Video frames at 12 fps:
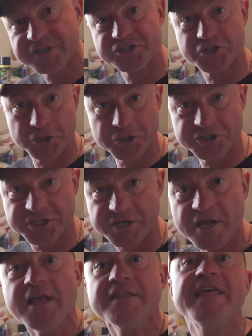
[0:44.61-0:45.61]

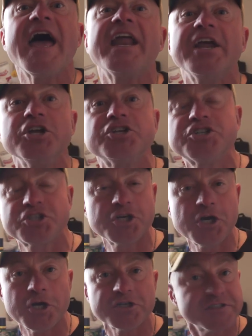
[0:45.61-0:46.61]
detergent that
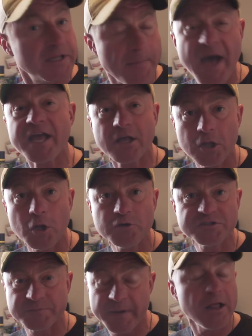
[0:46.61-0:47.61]
ensures that my
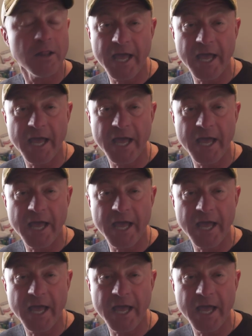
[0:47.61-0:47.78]
clothes smell